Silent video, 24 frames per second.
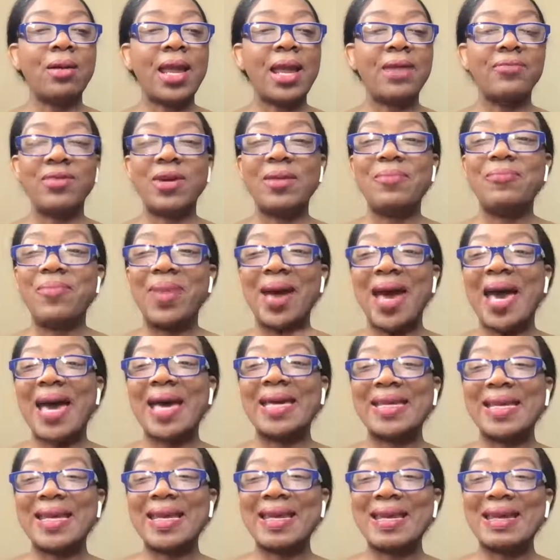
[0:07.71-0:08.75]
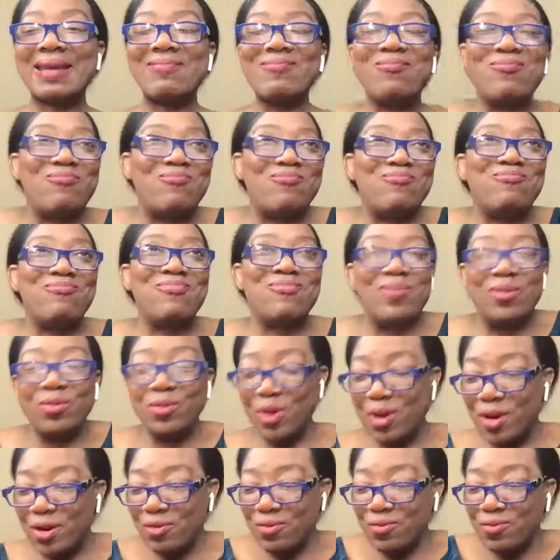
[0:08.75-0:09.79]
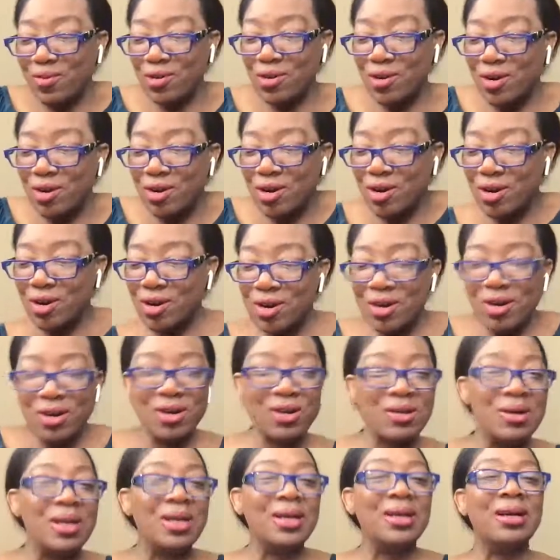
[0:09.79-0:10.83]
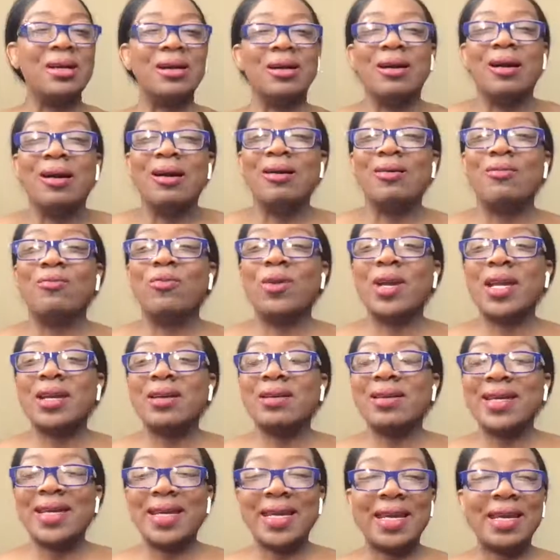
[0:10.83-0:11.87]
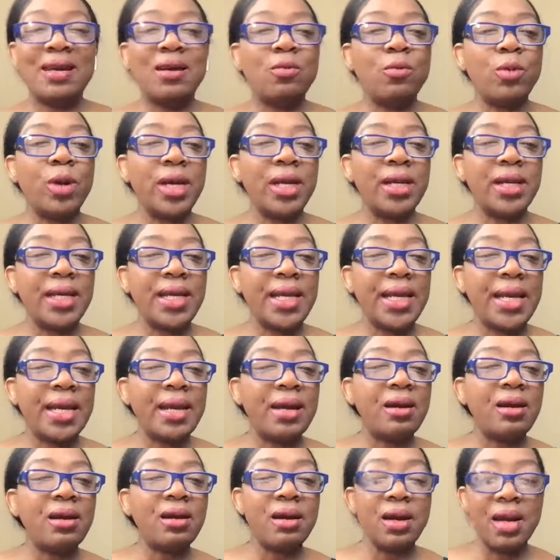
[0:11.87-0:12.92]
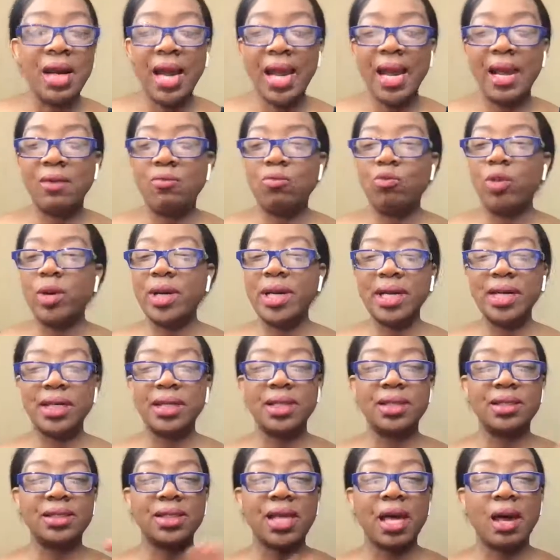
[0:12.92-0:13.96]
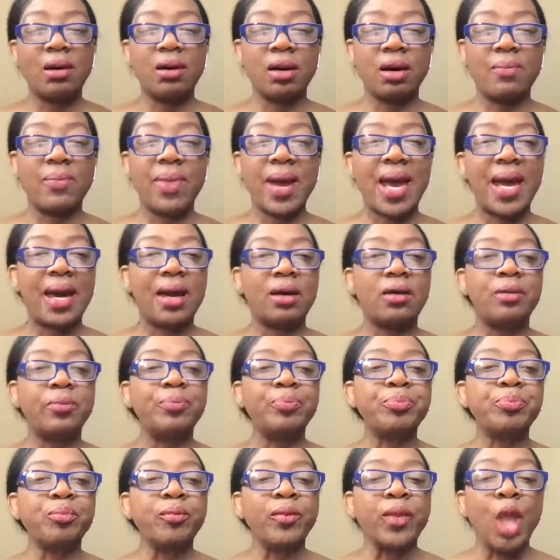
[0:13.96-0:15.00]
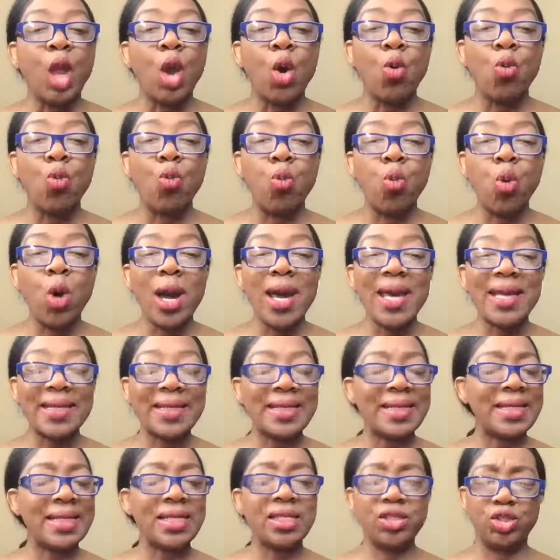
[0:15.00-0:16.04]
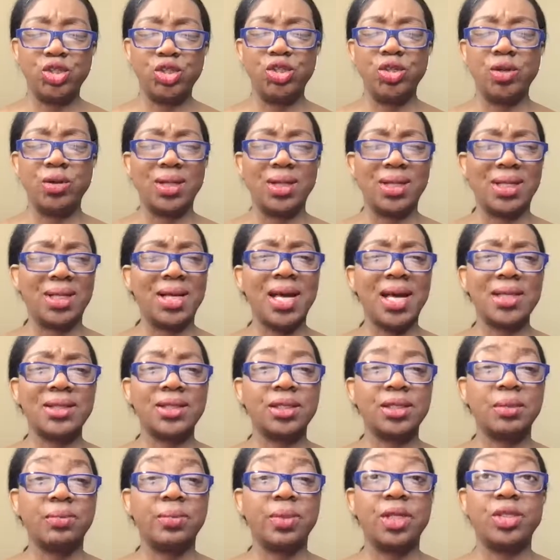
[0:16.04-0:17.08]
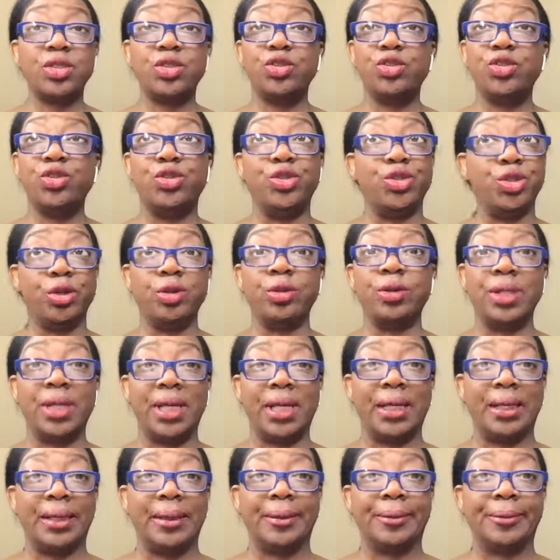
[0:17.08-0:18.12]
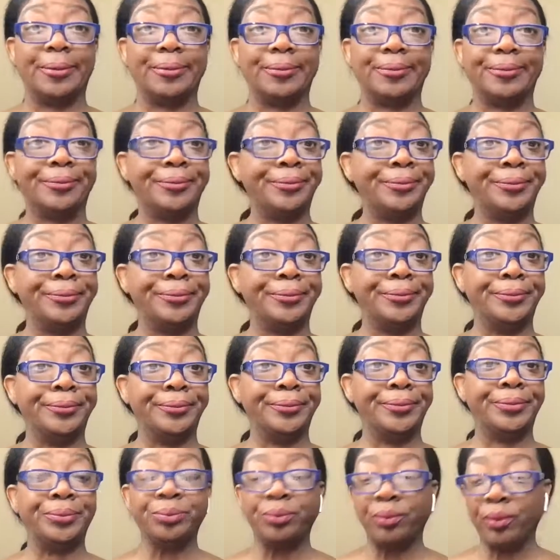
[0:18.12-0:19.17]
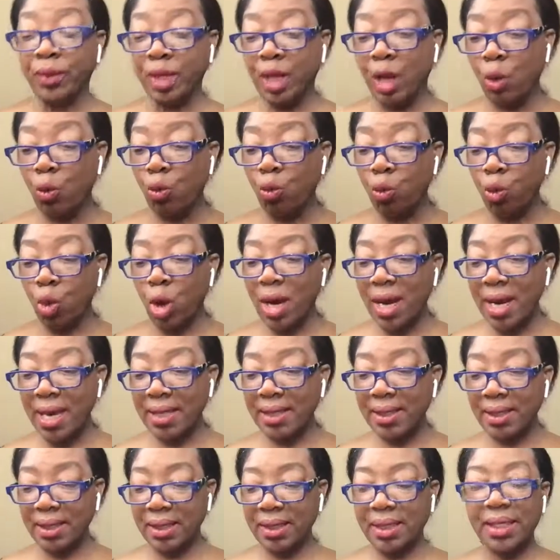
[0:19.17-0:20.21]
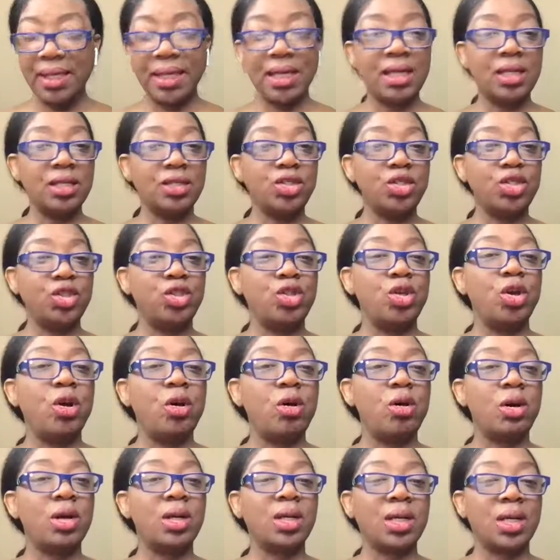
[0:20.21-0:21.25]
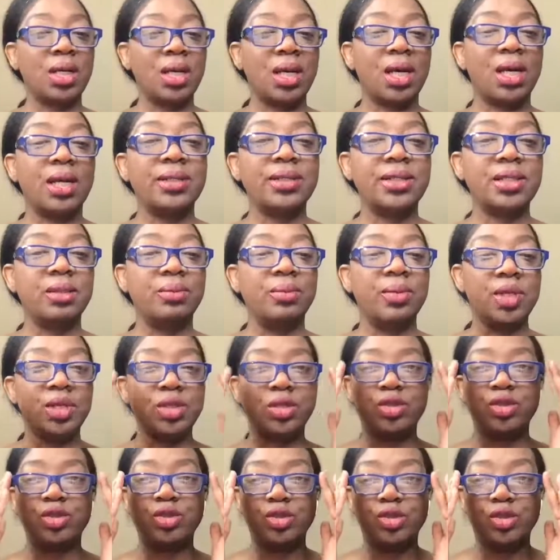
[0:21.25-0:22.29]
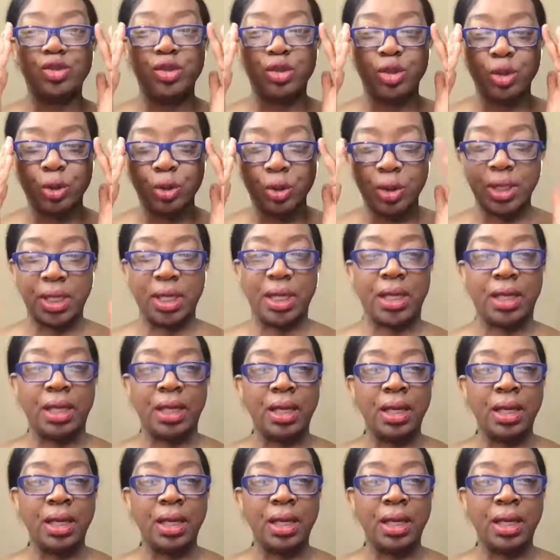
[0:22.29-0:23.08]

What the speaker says: everybody. Woo-hoo. We're here, and we're going to talk about what is your customer's journey? Mm. What is your customer's journey?